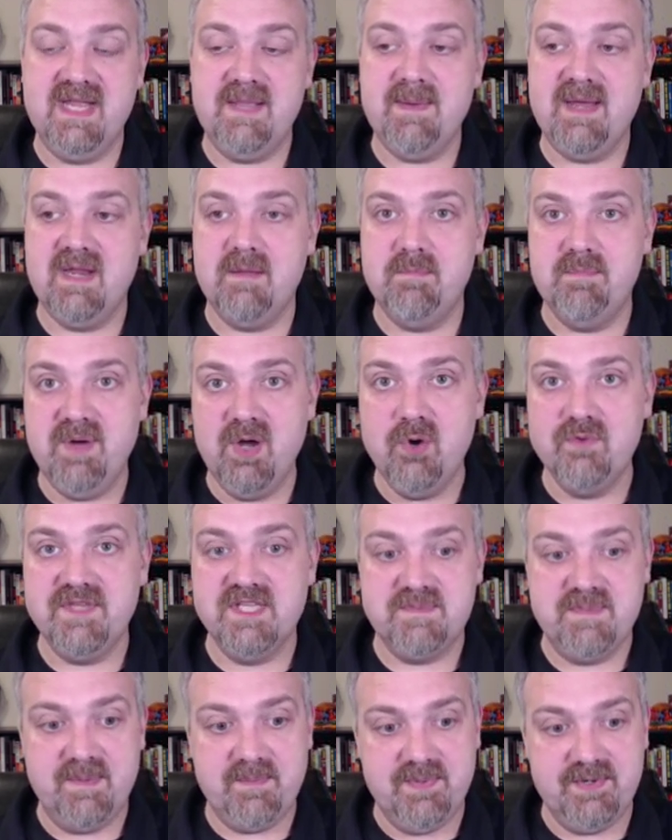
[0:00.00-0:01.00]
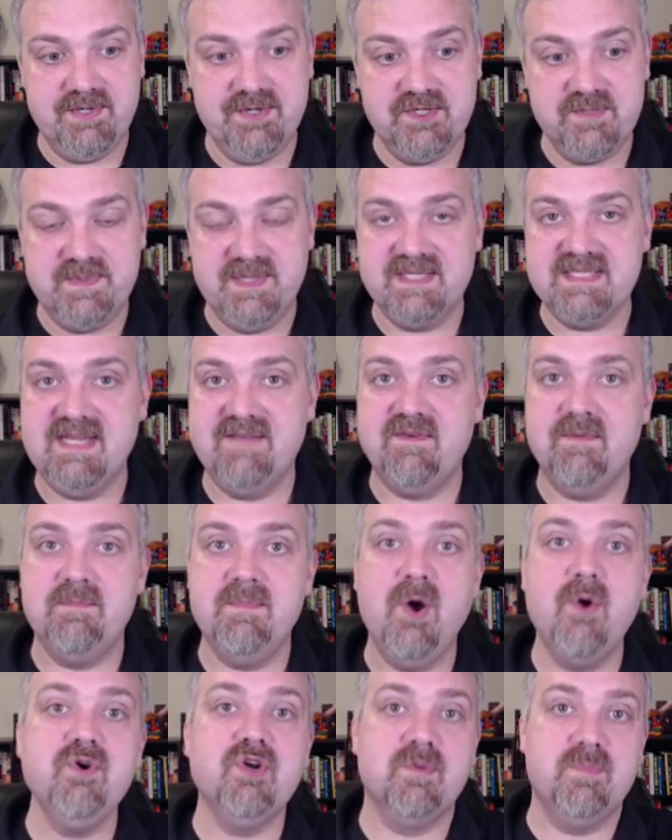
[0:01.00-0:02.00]
Think about a boat that's been produced but doesn't have a
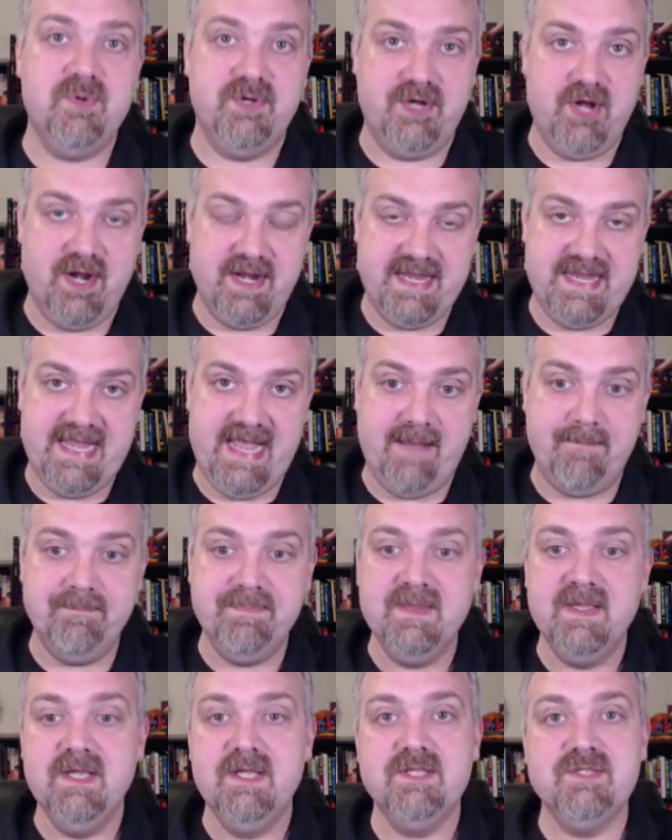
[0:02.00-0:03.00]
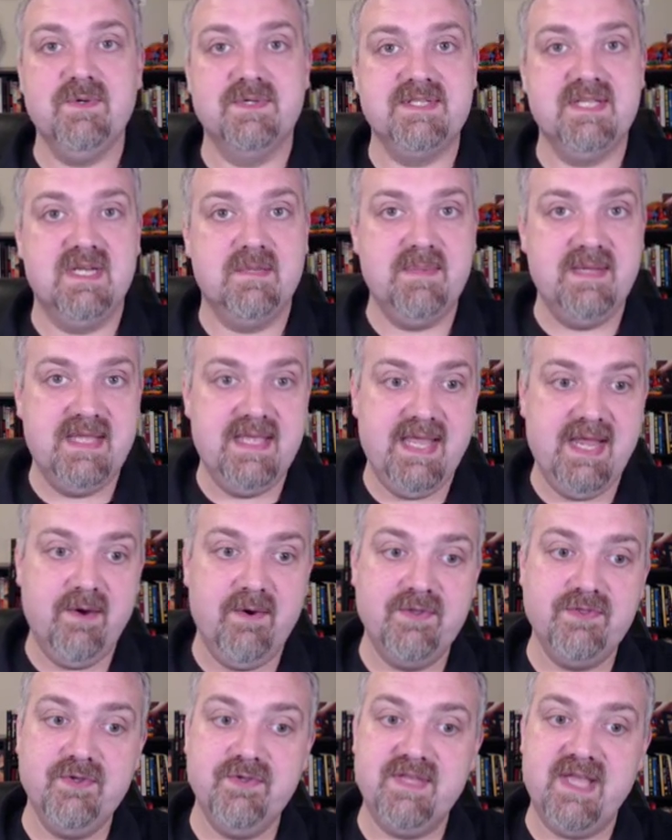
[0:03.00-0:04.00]
motor put on it yet. So it's going to be
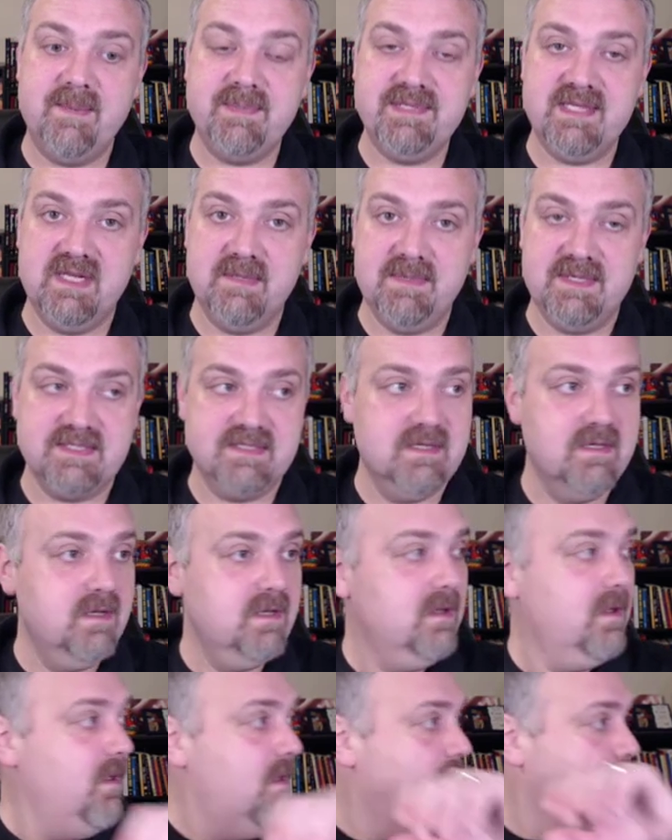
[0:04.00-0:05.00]
carried through the epididymis.